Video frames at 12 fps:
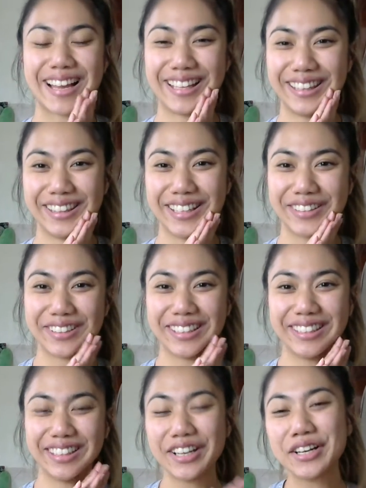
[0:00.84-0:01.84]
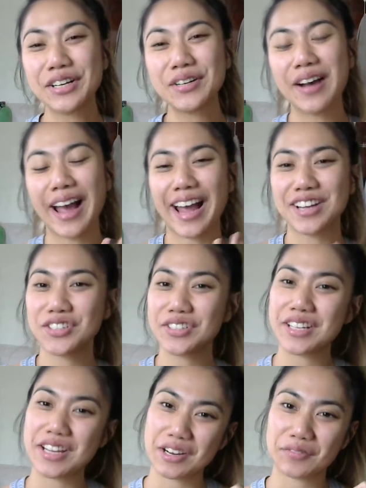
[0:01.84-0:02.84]
Hello, hello. Ashley
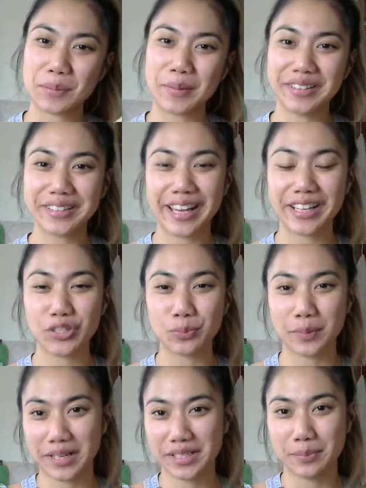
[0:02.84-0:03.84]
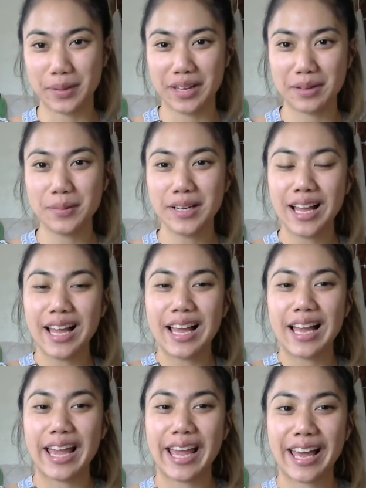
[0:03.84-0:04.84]
here from Uncaged Boss Babe,
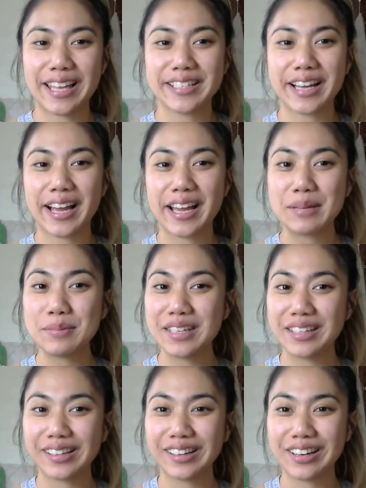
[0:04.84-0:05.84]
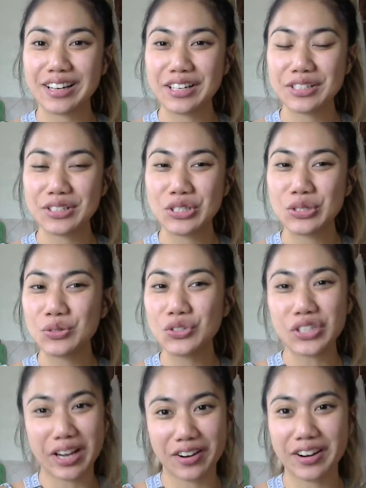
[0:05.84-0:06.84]
and I'm here to
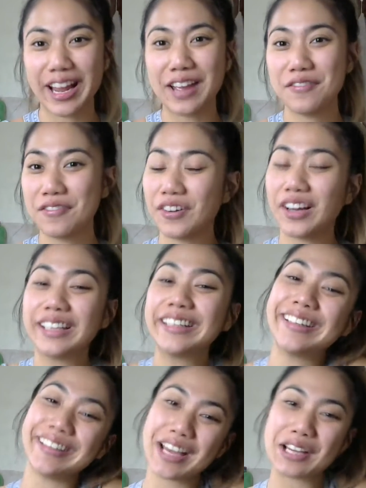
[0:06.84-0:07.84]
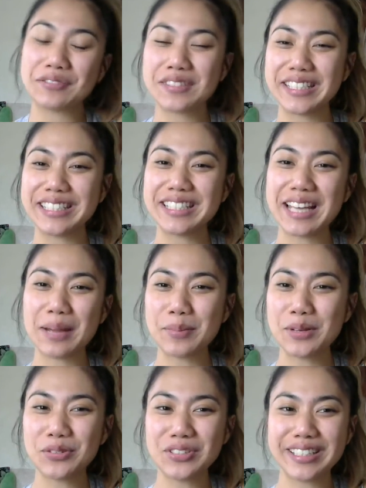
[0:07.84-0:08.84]
share a fun EFT
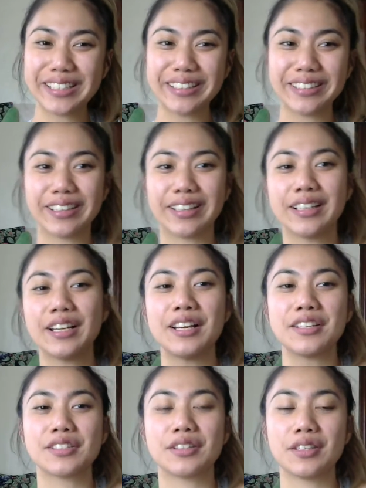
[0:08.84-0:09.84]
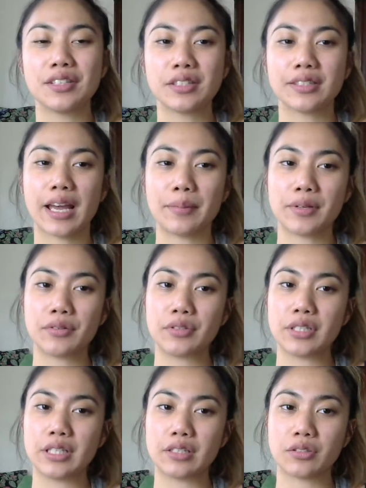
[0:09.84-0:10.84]
tapping routine. So this tapping
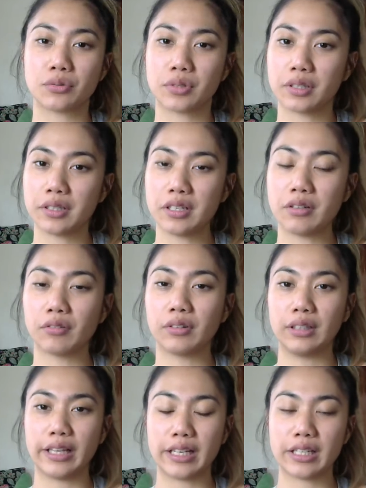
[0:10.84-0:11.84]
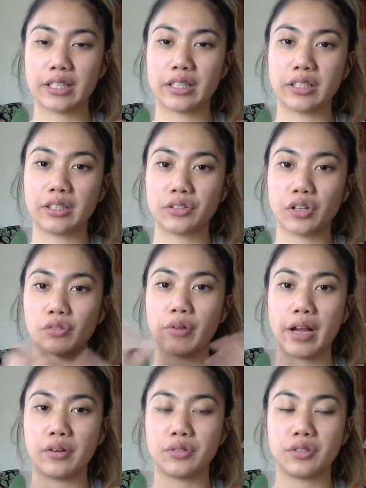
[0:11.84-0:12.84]
routine is really relating
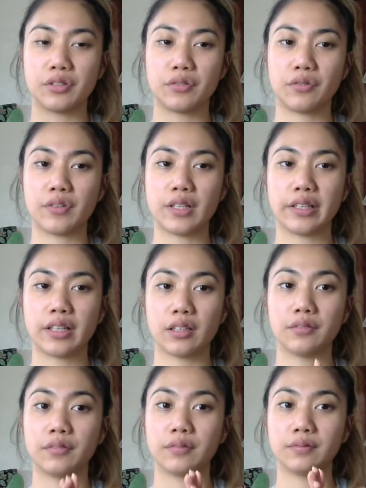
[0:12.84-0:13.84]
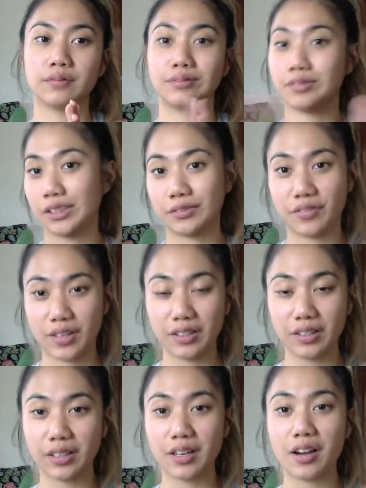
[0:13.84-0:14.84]
around the feeling of not
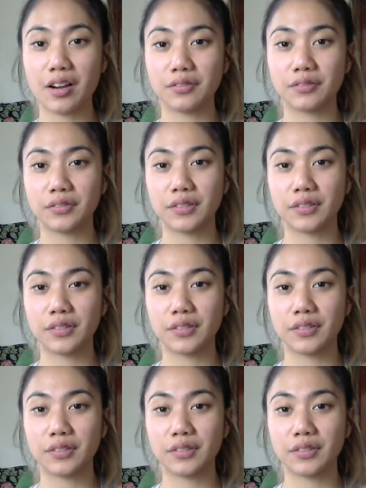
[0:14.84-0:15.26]
feeling enough.